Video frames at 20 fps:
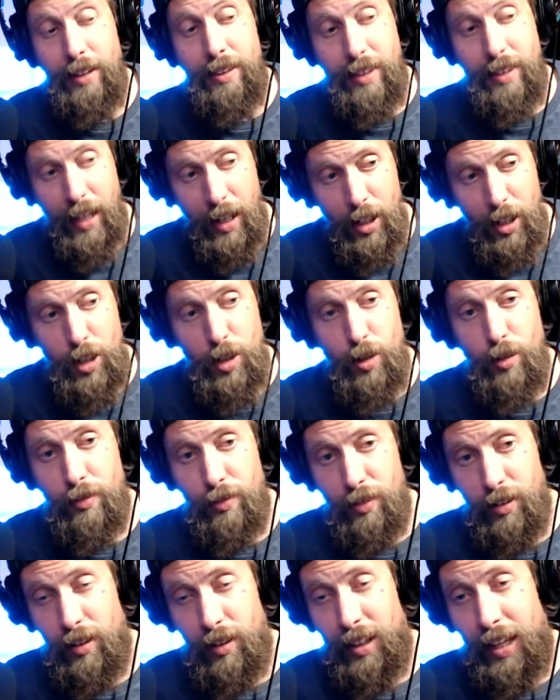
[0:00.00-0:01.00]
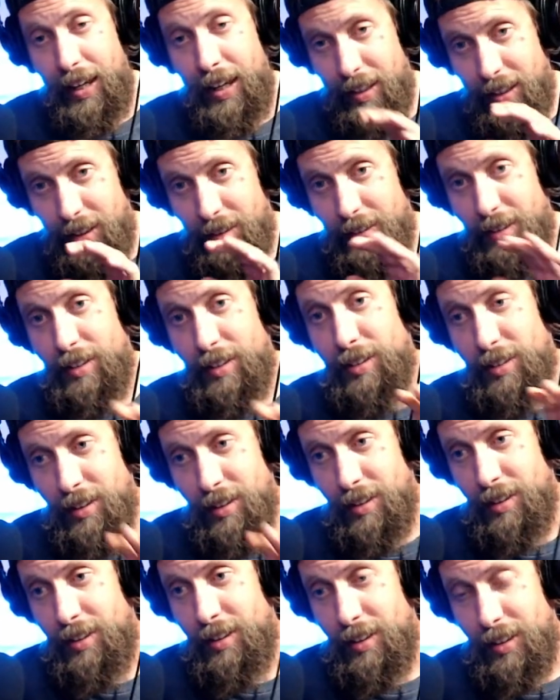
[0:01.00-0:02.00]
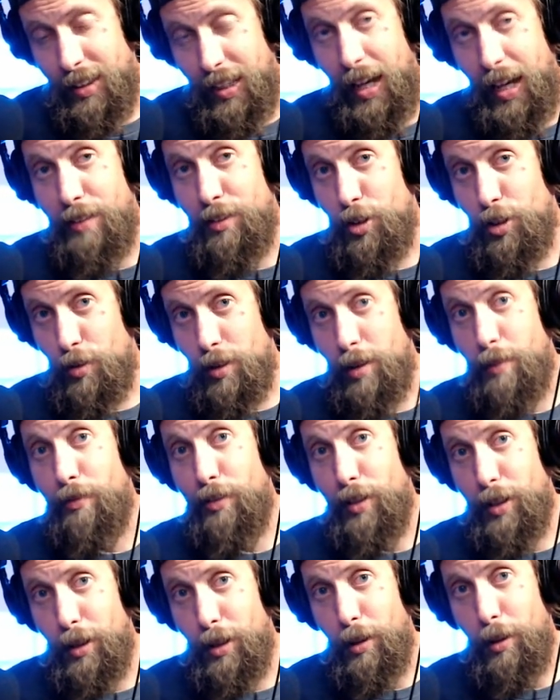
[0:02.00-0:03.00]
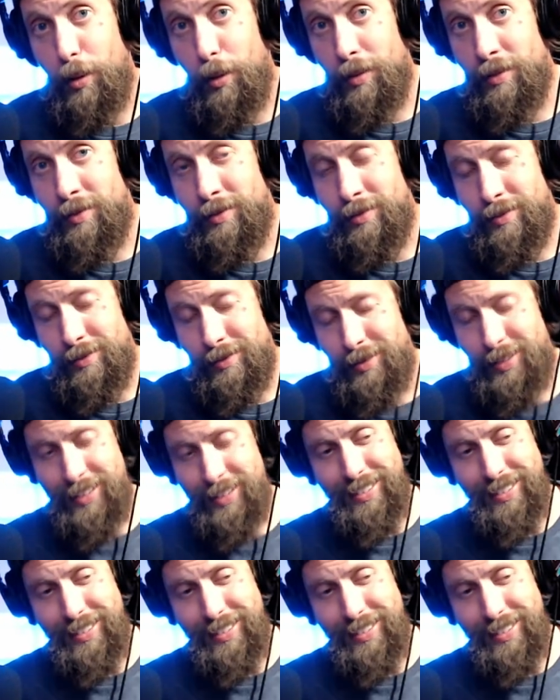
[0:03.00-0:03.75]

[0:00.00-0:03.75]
he thanks you for liking this live stream video.